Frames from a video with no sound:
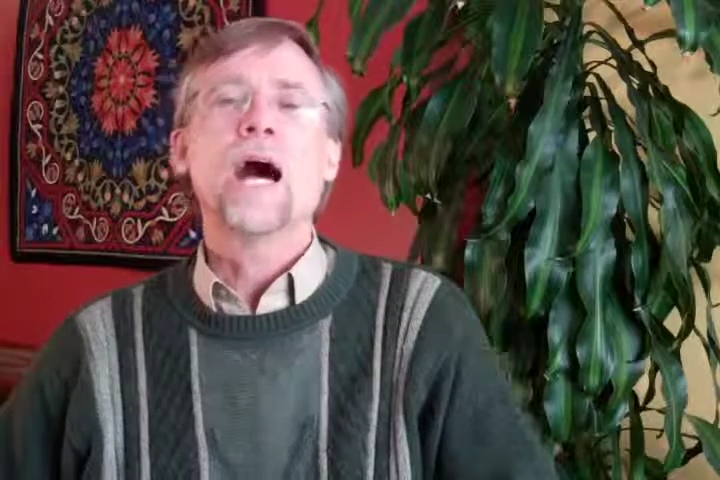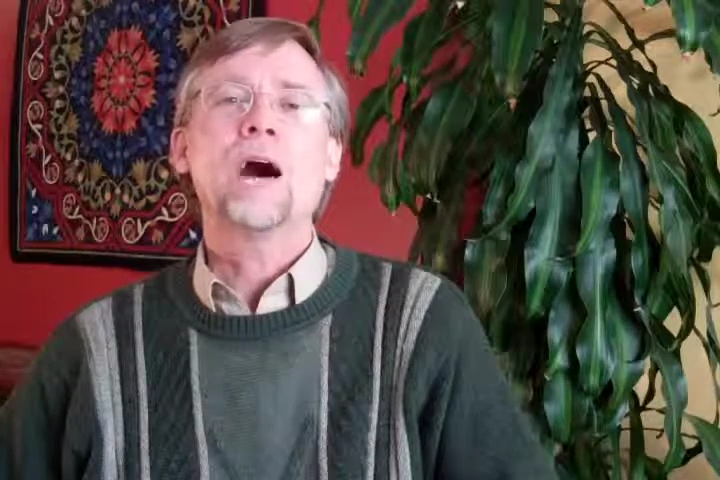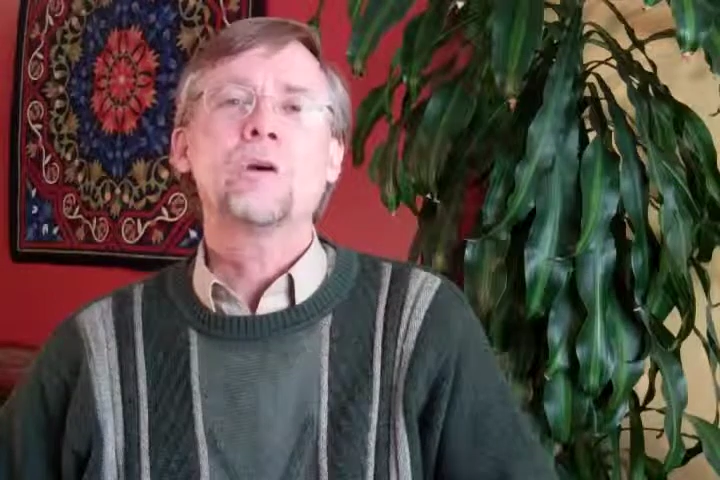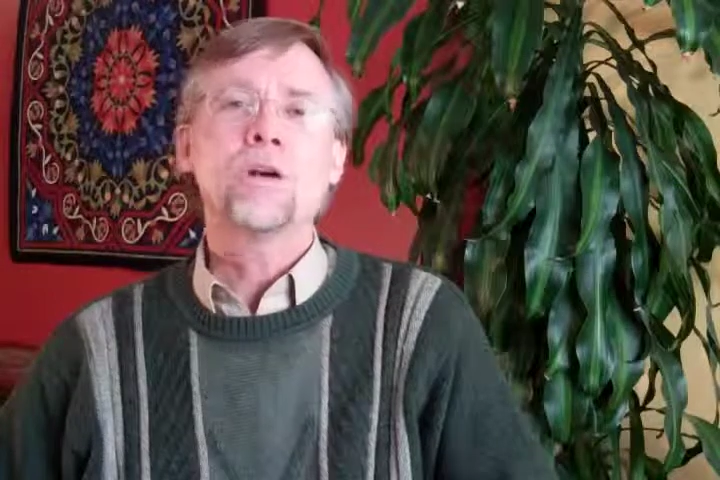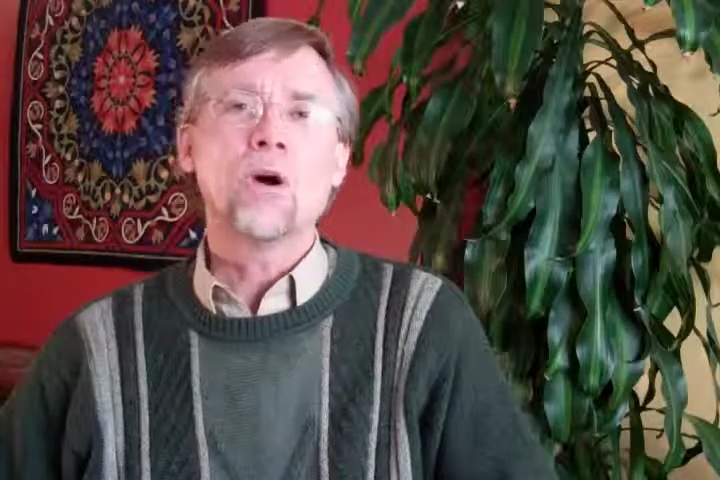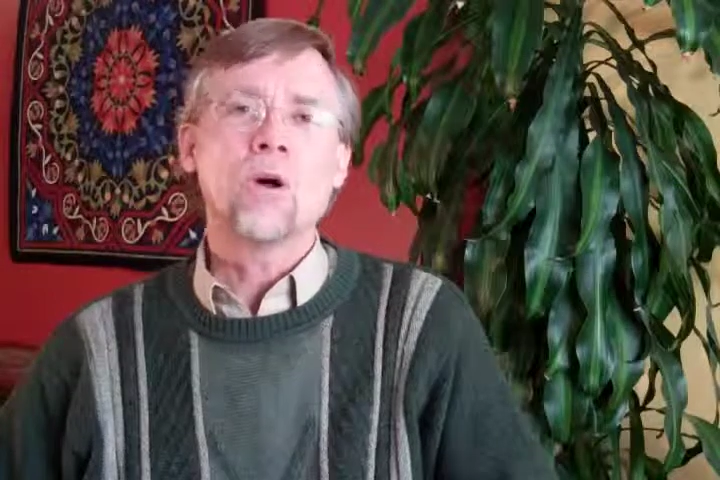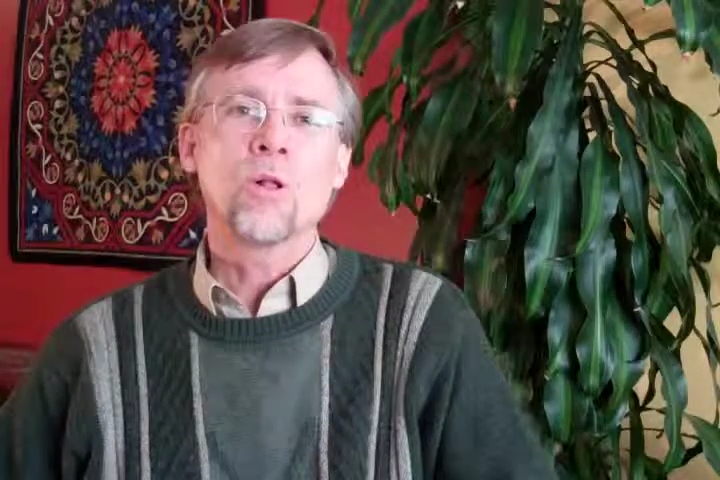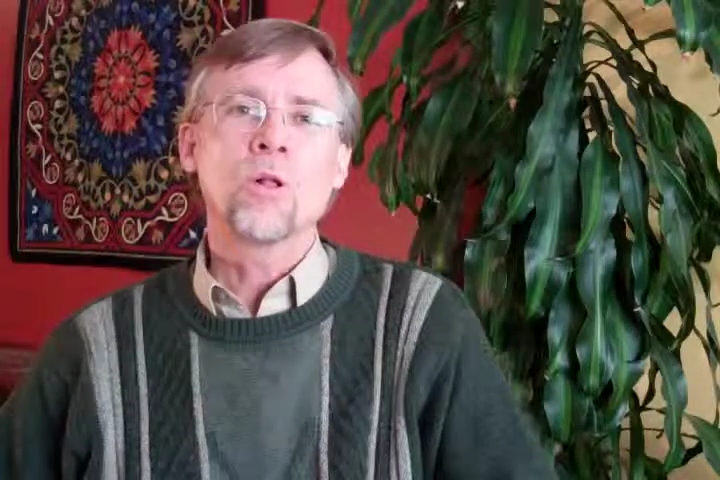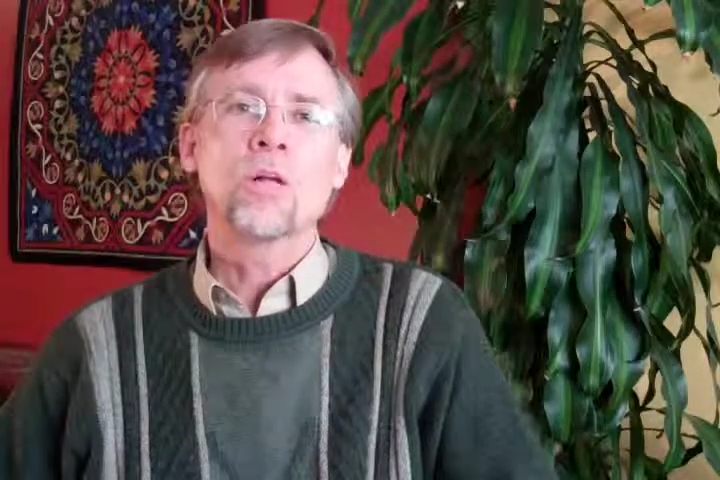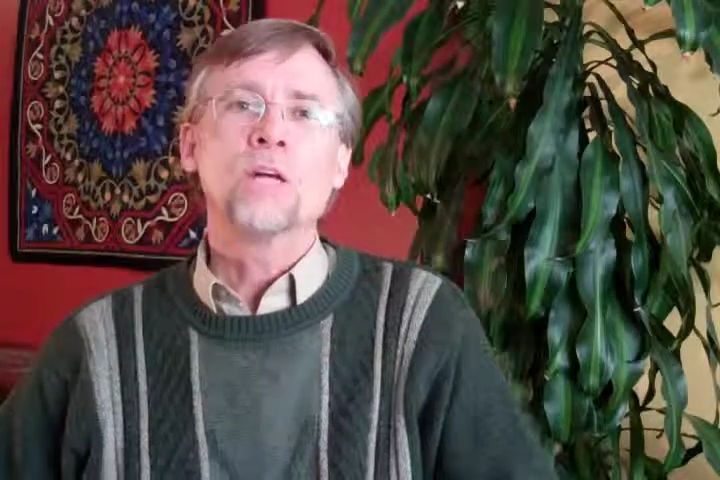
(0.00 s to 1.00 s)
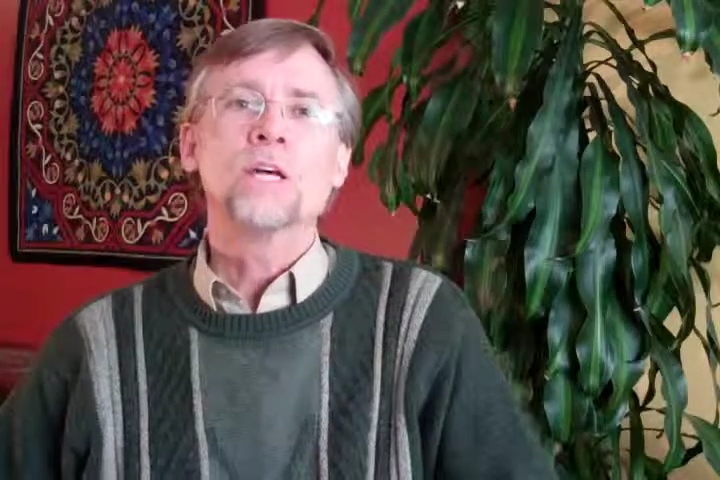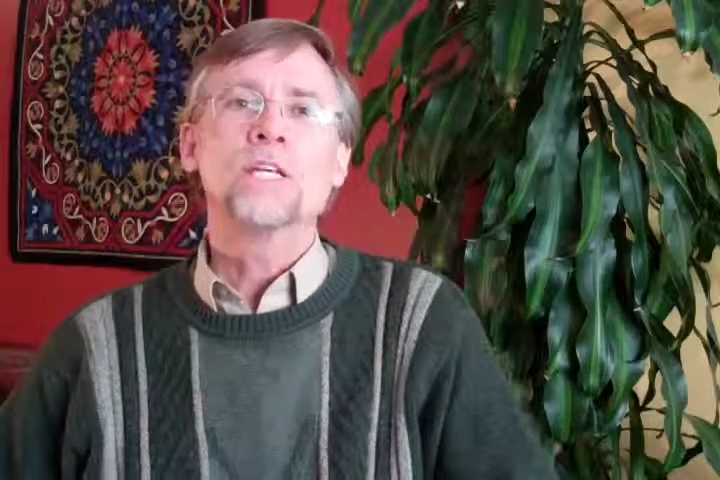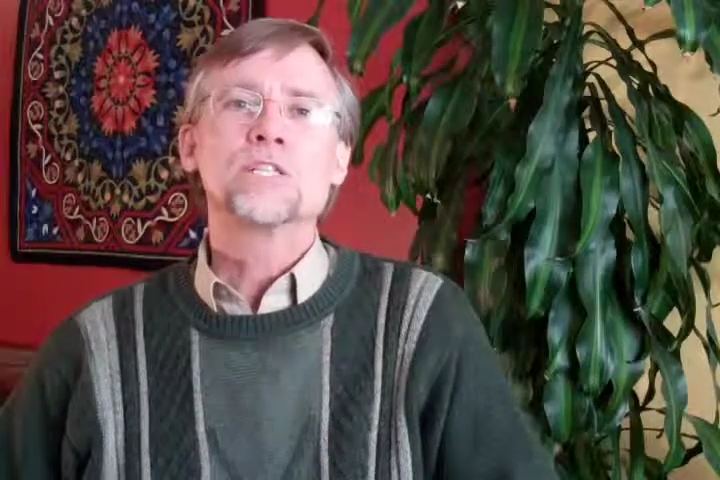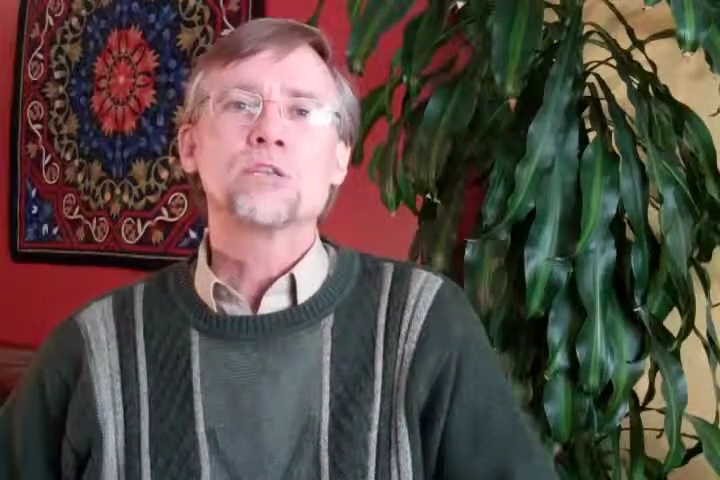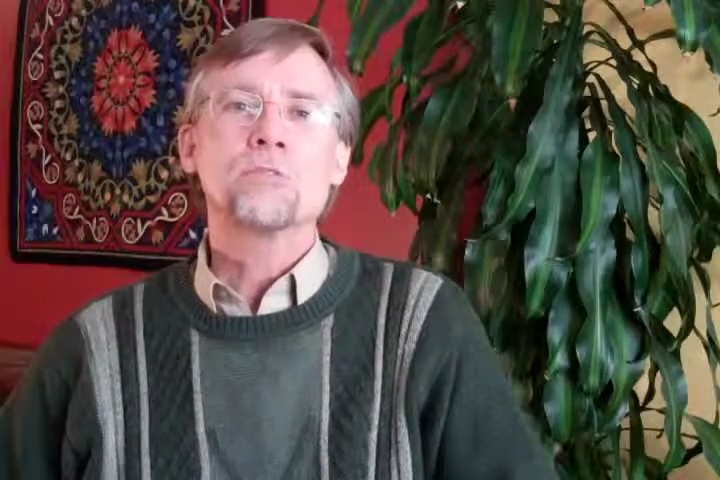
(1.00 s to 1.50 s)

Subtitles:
Our goal is to